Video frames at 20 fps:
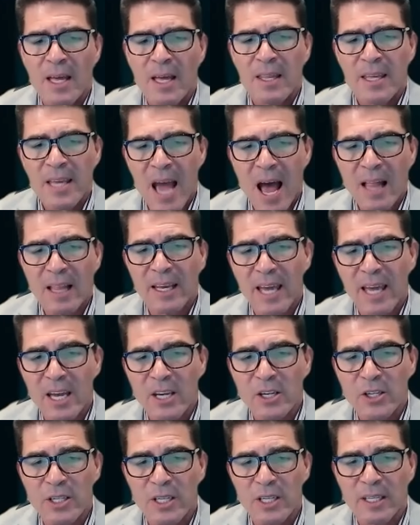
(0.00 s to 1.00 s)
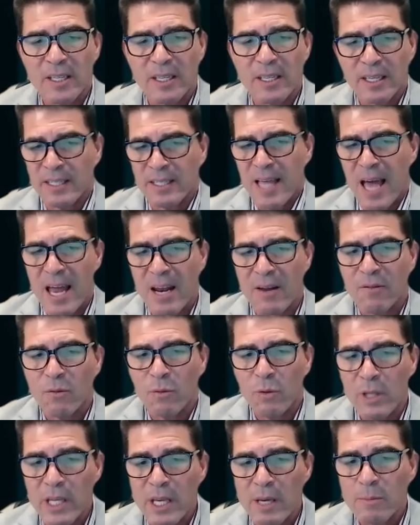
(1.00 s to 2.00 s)
The allegation is that if
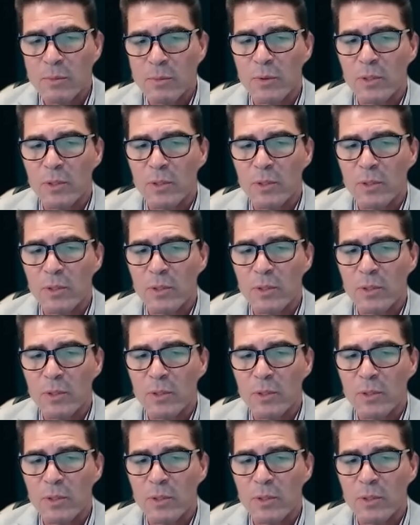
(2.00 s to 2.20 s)
Williams